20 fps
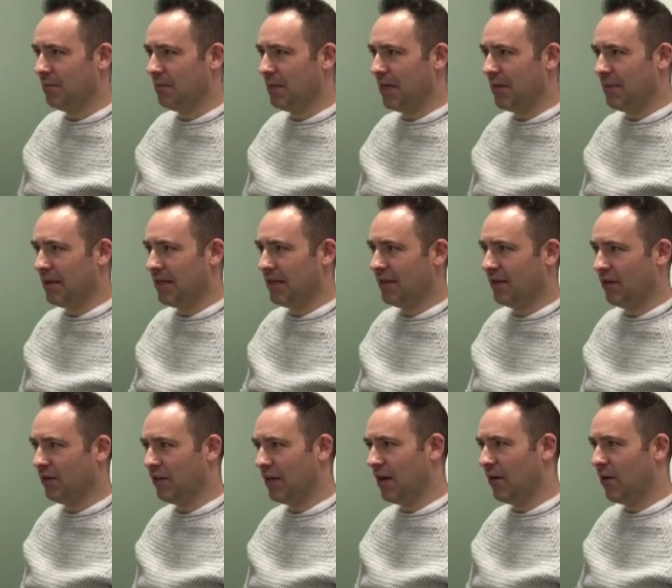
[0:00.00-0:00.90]
maybe
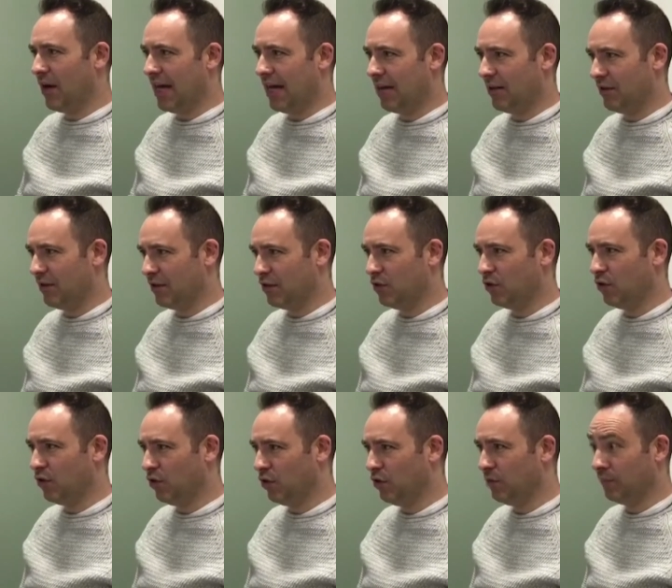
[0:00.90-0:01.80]
on their way out the
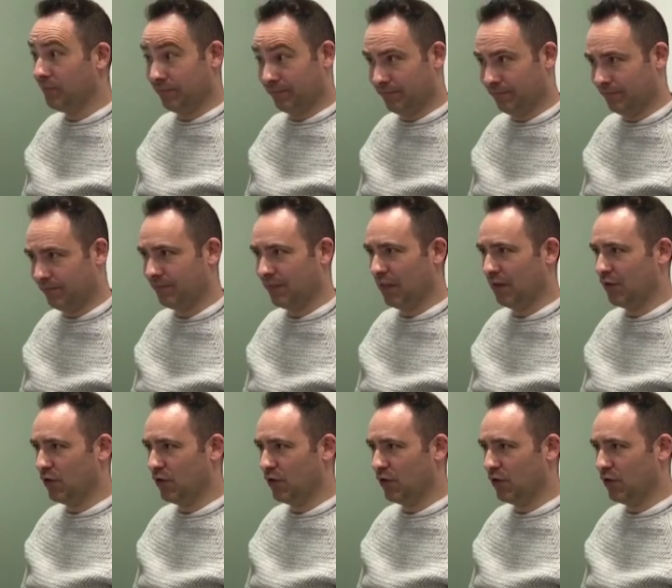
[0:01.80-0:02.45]
door, mm.